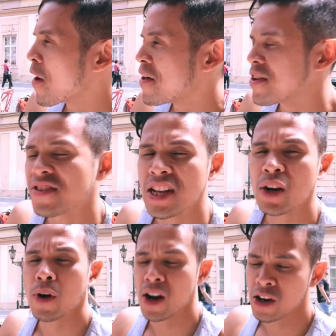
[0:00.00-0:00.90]
And then I
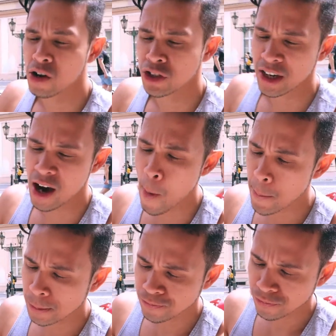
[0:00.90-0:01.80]
think we're gonna go check out
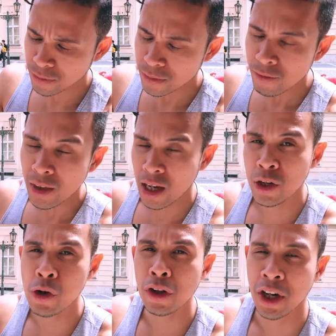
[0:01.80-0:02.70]

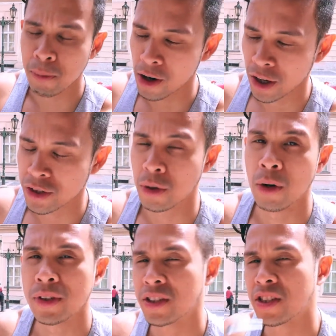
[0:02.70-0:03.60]
Nuclear Bunker Tour,
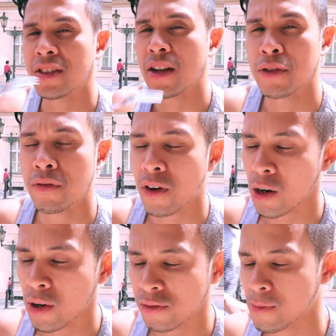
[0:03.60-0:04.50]
which is just not too far
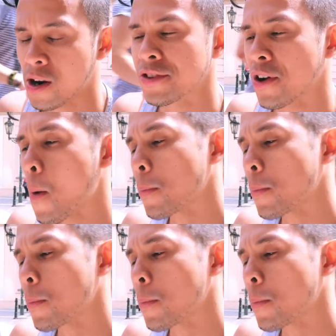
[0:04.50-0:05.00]
away from here, so.